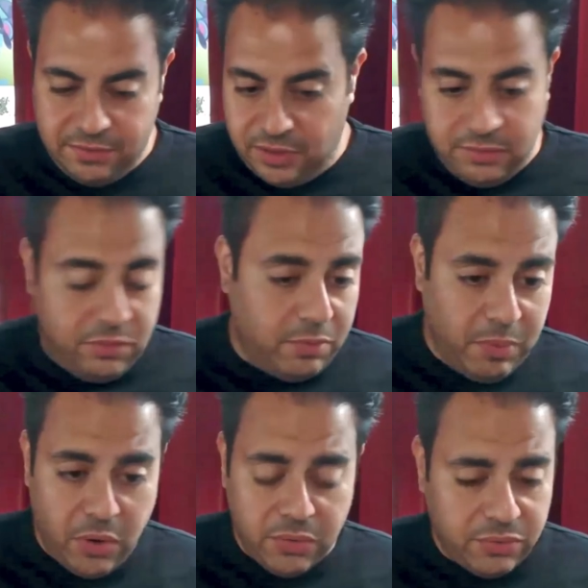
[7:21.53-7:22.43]
They they're
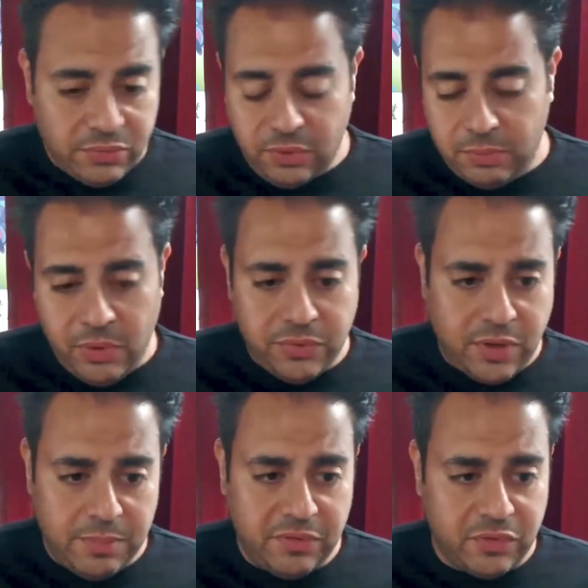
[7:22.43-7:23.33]
both they're both
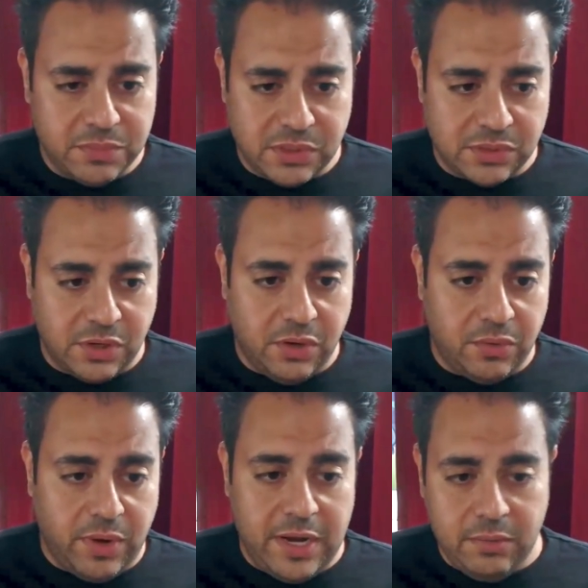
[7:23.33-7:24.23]
coming from Cisco,
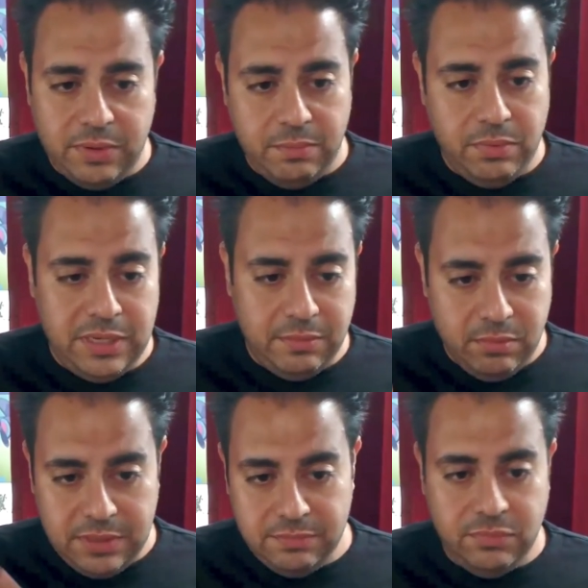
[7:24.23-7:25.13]
right? We we
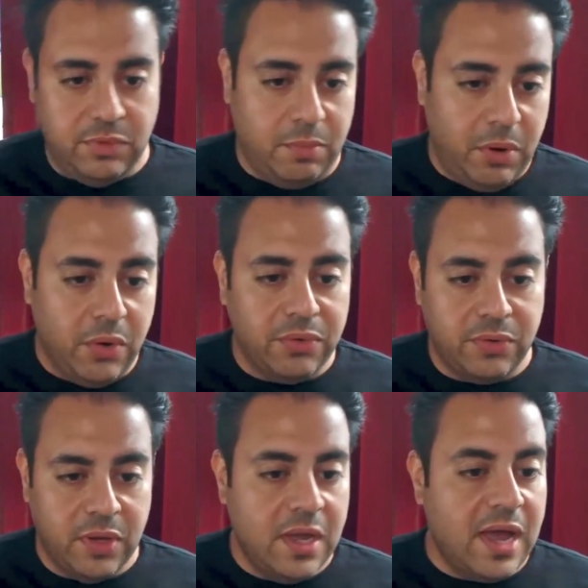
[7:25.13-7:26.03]
we they're both
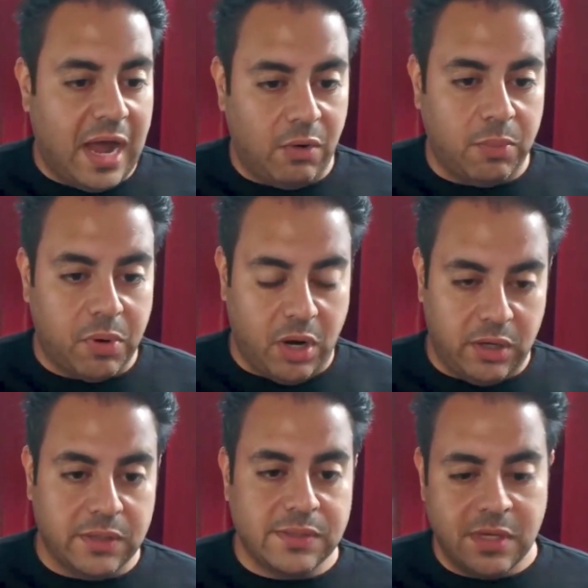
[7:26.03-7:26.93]
our
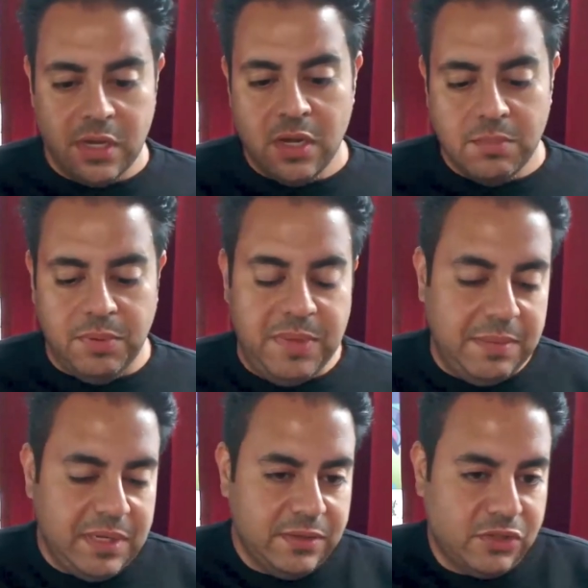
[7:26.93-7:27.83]
products, but
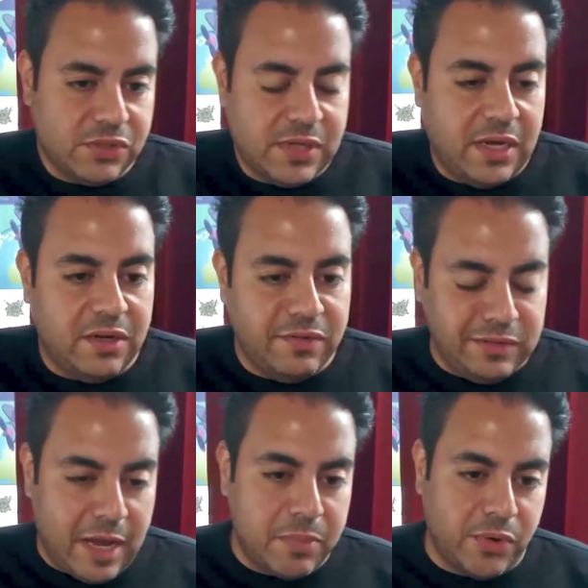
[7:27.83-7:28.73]
maybe just kind of
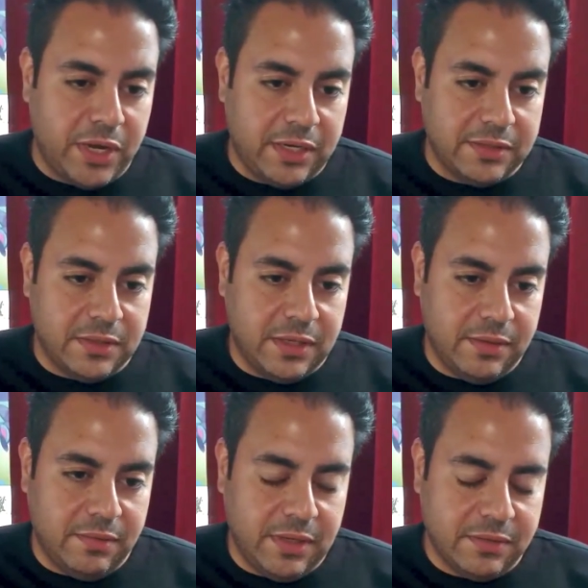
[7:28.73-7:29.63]
elaborate and,
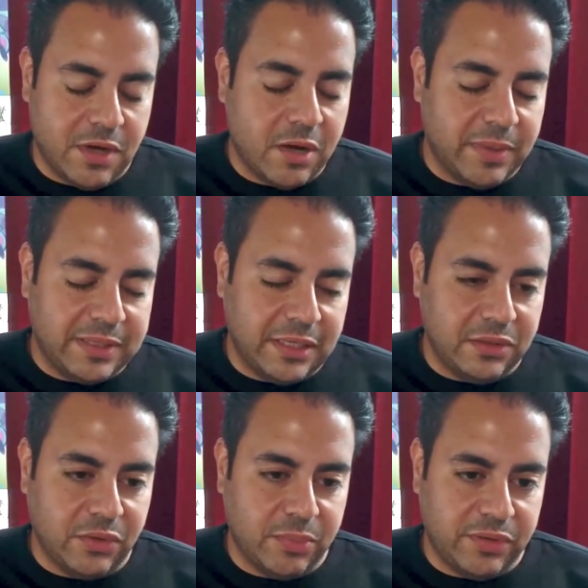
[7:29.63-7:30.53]
and and talk about that a
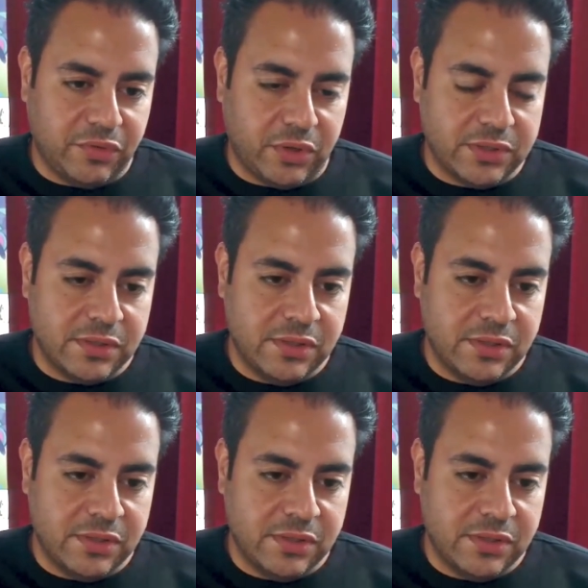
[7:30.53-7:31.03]
little bit for us.